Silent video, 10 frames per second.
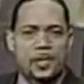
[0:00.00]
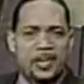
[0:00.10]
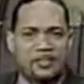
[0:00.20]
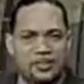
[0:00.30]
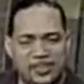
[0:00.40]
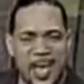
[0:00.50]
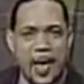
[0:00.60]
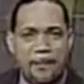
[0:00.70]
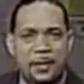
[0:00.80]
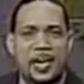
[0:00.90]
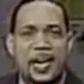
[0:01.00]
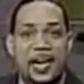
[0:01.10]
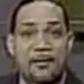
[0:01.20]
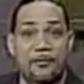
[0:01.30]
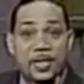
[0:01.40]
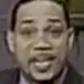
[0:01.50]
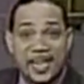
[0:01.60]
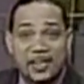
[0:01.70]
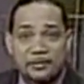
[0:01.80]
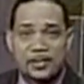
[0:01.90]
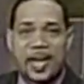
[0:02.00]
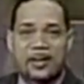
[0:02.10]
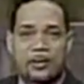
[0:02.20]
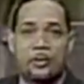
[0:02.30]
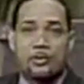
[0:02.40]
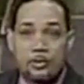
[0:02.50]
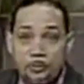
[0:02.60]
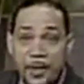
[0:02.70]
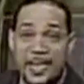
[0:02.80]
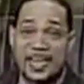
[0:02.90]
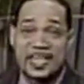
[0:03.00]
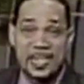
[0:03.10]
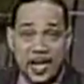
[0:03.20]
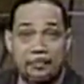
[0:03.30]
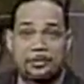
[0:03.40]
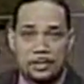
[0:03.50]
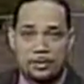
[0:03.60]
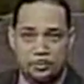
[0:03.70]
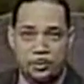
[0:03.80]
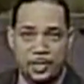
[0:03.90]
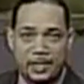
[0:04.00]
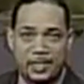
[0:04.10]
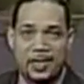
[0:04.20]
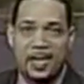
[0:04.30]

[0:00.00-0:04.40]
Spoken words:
and stop every negative cycle you've been in up to this point.